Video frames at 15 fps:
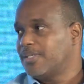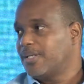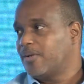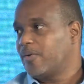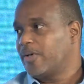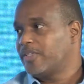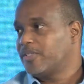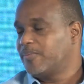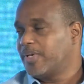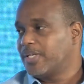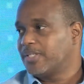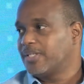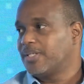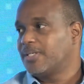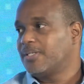and they're going to be
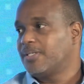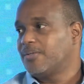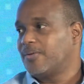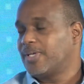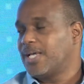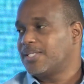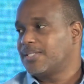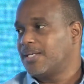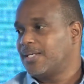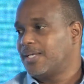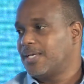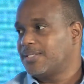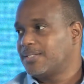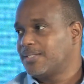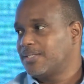getting, gas at the
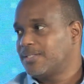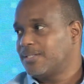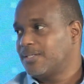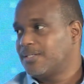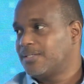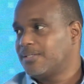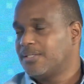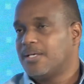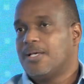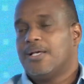gas stations.